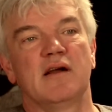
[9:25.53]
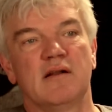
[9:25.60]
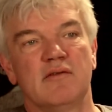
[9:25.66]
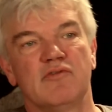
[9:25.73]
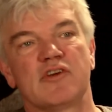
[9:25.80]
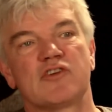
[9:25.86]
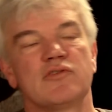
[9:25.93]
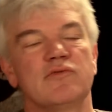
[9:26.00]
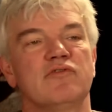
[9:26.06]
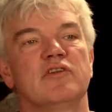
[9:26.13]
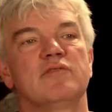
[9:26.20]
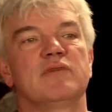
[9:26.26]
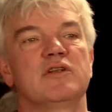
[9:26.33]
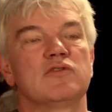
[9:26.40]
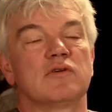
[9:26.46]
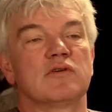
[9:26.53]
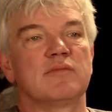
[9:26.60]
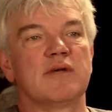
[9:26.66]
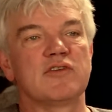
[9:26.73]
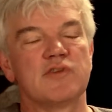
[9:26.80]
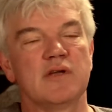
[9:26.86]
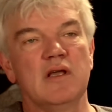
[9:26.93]
in fiction film and
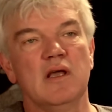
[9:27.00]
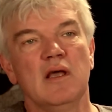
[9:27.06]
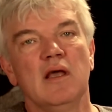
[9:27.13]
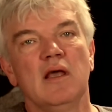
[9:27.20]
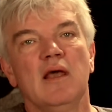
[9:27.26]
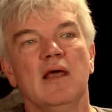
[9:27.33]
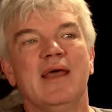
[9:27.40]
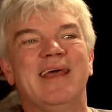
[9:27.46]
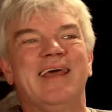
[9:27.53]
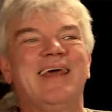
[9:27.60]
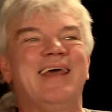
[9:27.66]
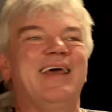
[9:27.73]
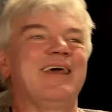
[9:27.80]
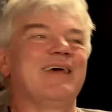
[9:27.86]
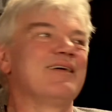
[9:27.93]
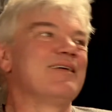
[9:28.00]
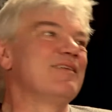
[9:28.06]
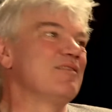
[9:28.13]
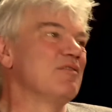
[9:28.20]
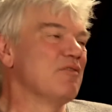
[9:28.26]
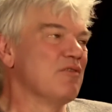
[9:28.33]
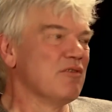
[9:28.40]
documentary,
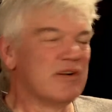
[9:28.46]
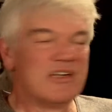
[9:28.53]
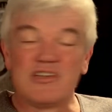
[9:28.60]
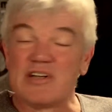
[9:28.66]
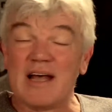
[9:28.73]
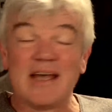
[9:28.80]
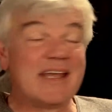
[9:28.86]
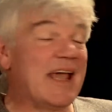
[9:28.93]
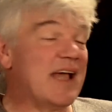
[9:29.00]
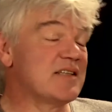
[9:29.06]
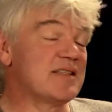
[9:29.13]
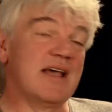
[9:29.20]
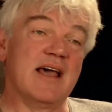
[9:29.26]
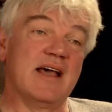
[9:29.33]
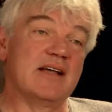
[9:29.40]
which I guess